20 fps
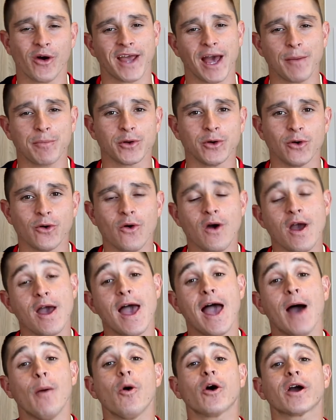Capital
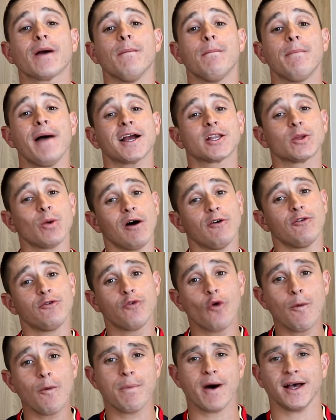and welcome back to our
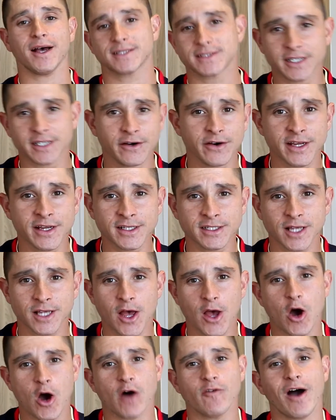4-part series
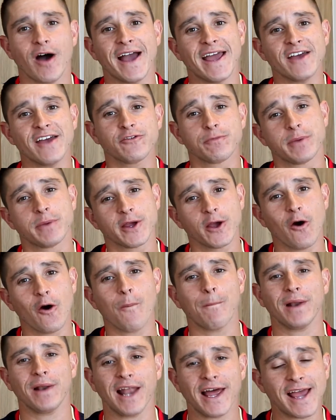of our FPL
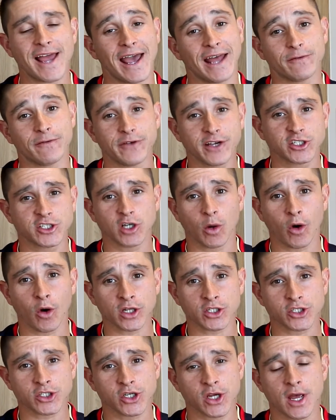player and fixture
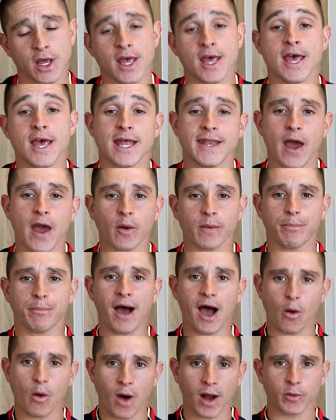watch. Now in
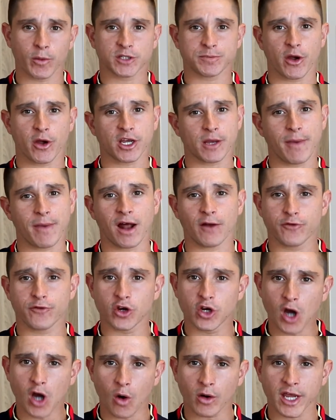part 1 we spoke about a few
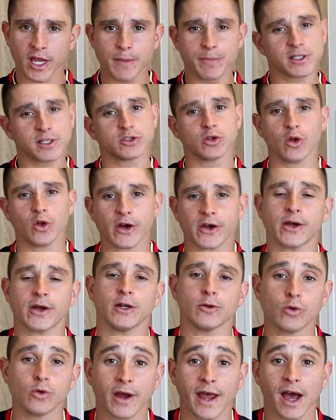goalkeepers to
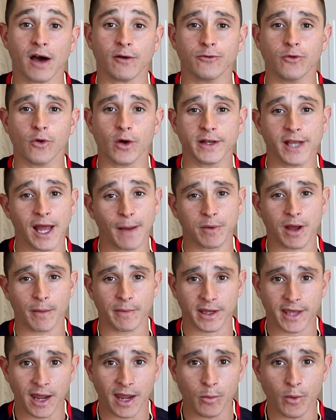look out for in the upcoming
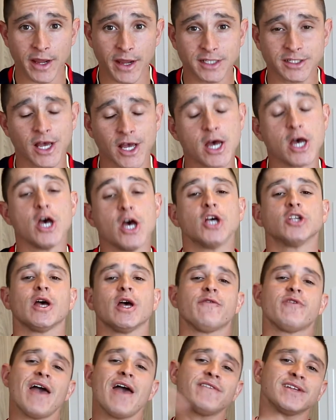game weeks. So
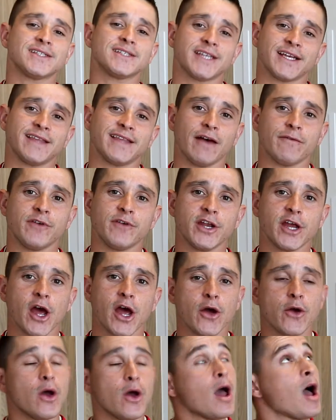if you haven't seen that
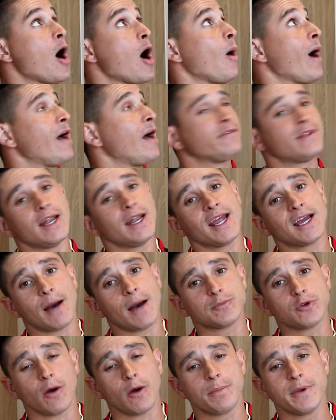video, I'll have the link
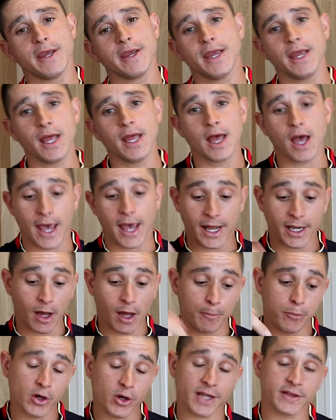up top here and I'll
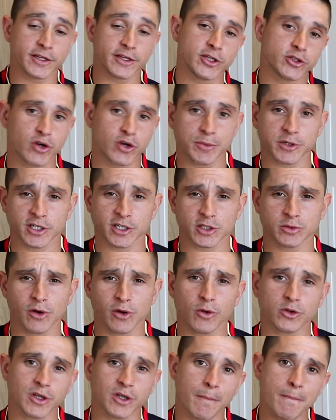put it in the description as
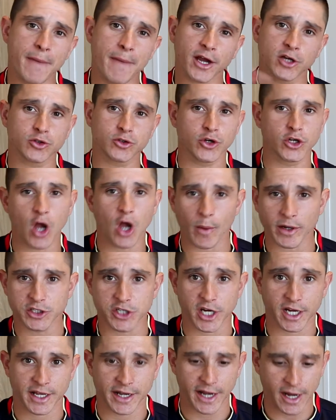well, so make sure you go and
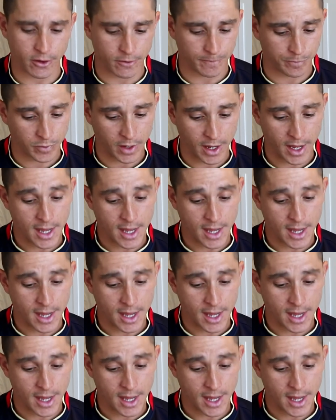check it out.